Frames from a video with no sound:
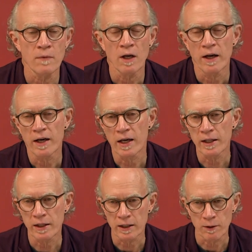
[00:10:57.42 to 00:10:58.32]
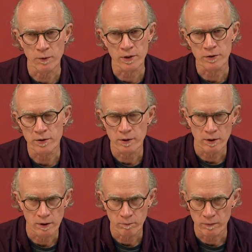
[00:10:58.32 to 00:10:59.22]
And I think it was
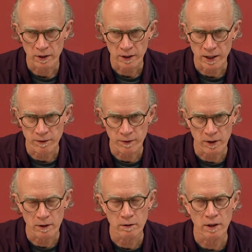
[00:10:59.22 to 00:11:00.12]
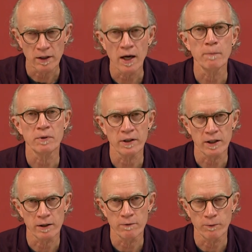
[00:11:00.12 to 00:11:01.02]
a kind of a
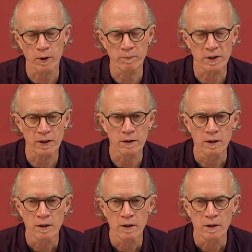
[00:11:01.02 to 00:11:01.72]
complicated formula.